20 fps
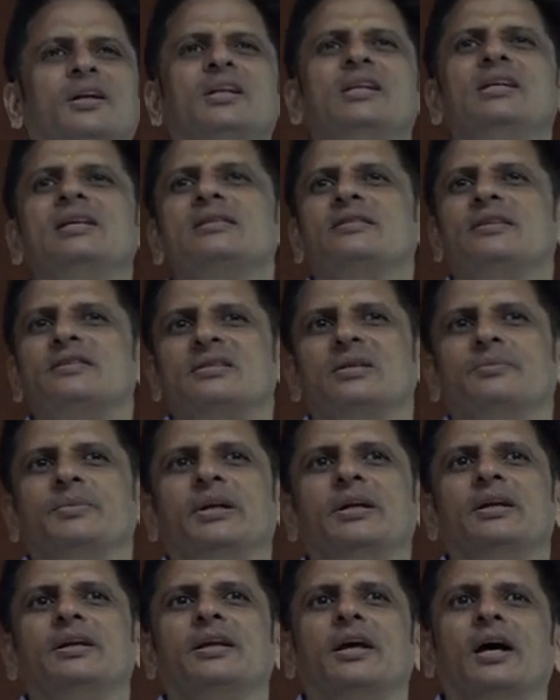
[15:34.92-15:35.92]
legal system in
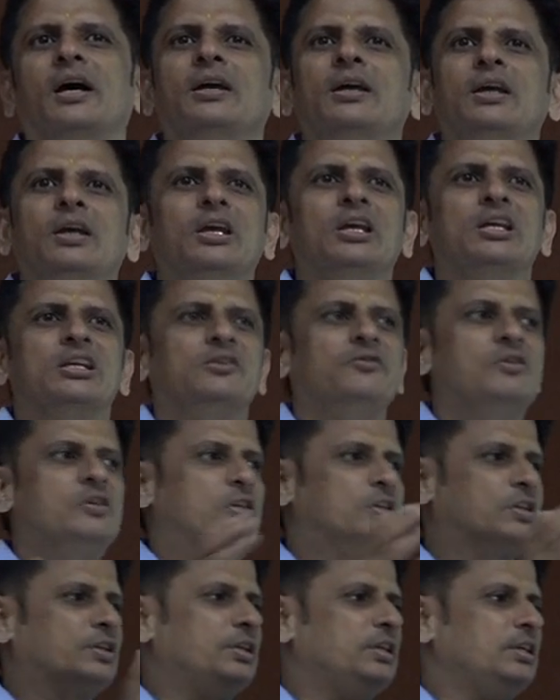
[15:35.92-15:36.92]
India, you will
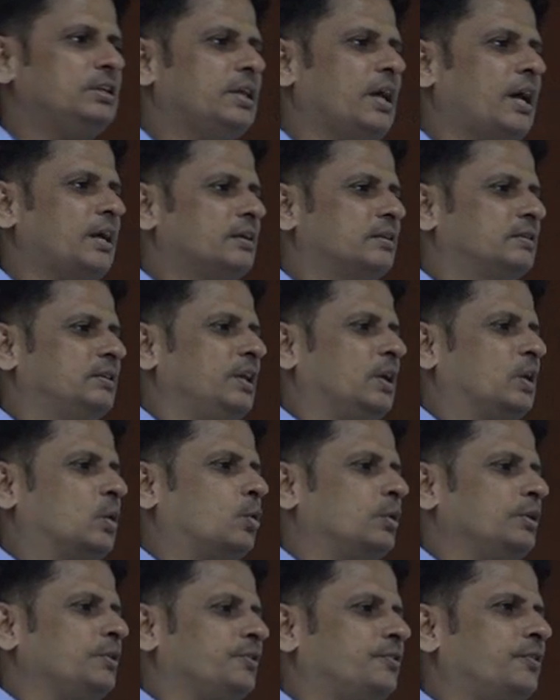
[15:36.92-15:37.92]
see that the
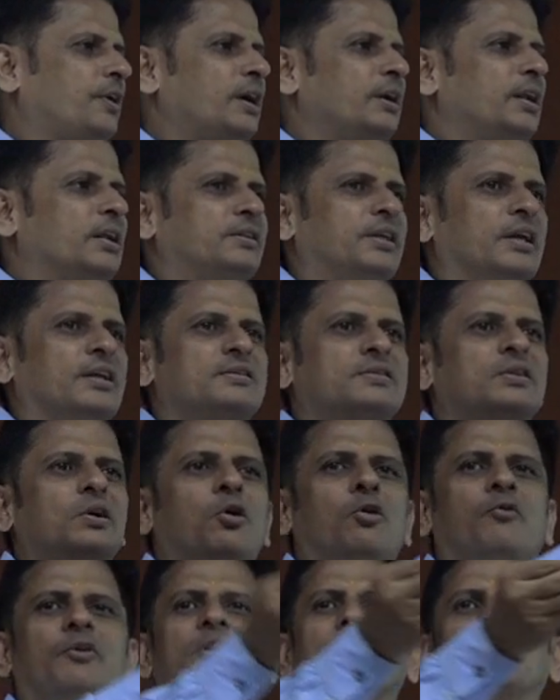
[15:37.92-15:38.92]
codified ethics
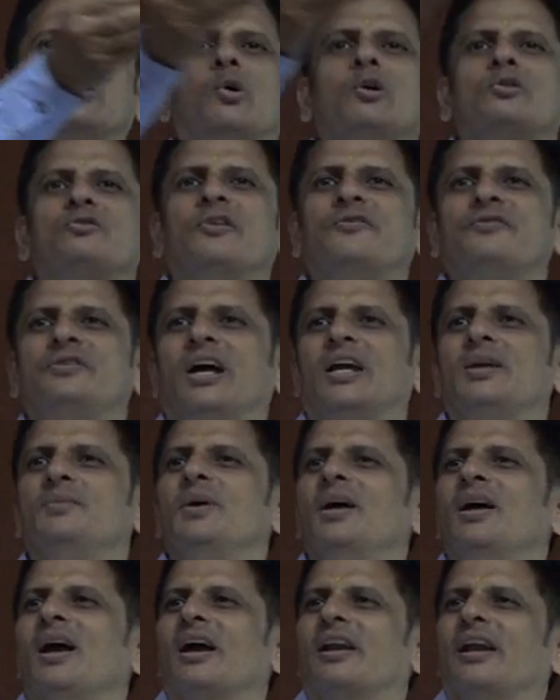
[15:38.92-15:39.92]
over the course of time
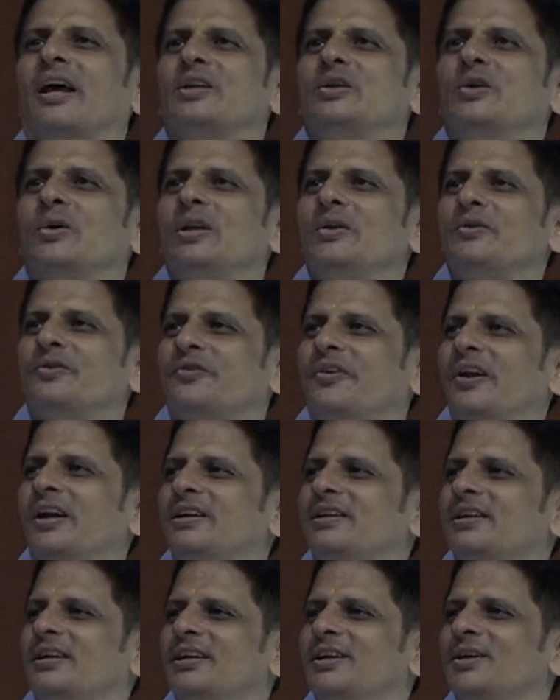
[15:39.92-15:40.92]
gradually
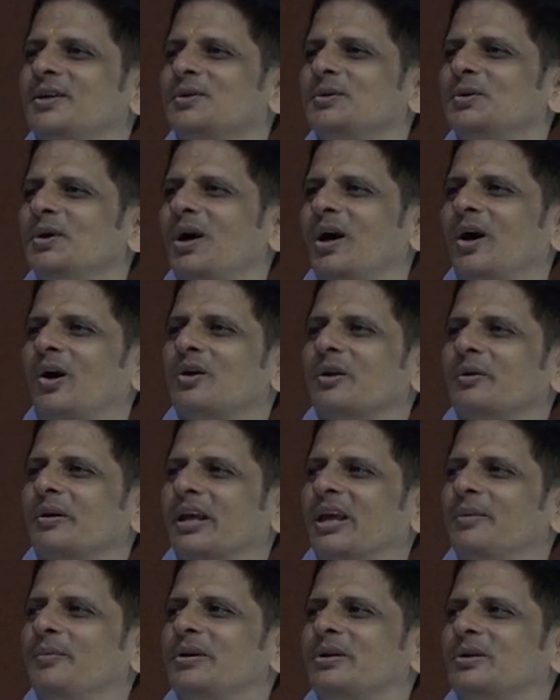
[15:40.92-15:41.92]
filtered into or
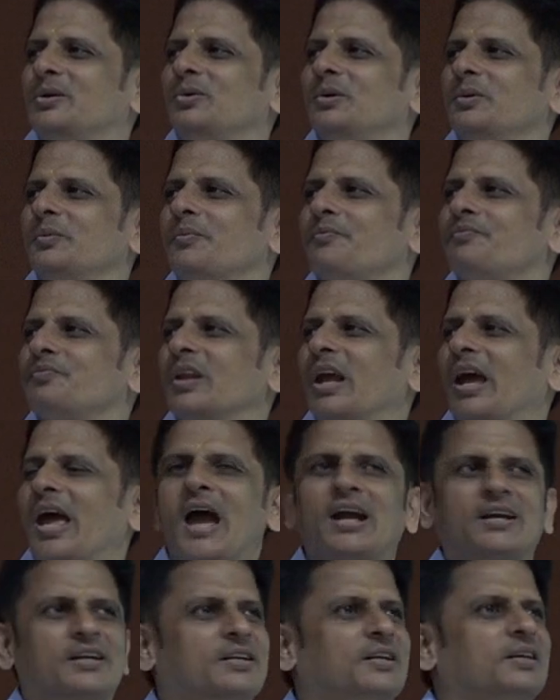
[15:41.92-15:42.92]
came into
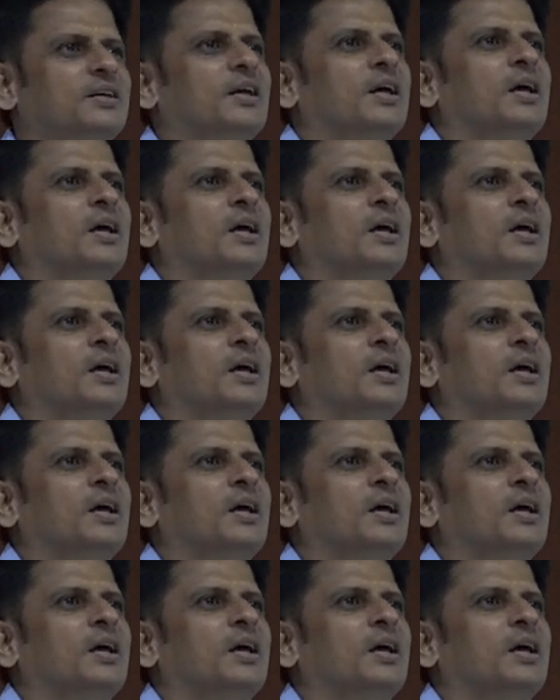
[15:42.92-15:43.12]
act.